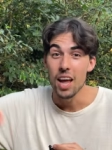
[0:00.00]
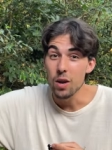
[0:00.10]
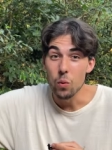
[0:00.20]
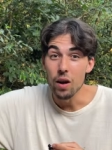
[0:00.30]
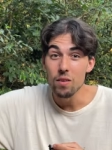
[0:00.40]

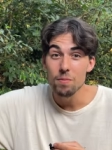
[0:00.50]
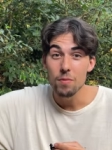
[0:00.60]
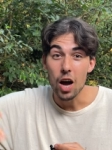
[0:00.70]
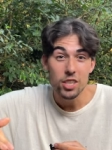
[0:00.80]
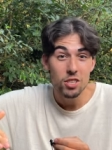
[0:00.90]
And well,
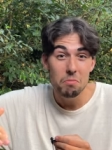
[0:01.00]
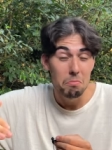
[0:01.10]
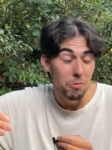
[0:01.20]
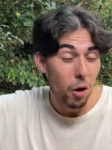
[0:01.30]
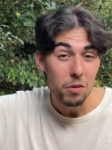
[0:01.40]
I just
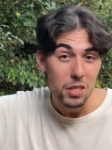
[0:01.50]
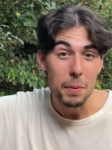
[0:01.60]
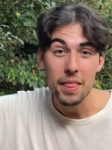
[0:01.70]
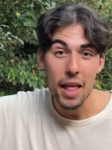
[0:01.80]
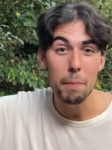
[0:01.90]
don't
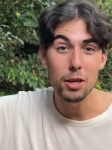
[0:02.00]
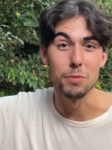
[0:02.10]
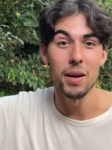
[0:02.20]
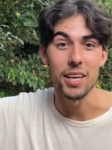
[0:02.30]
spend that much money.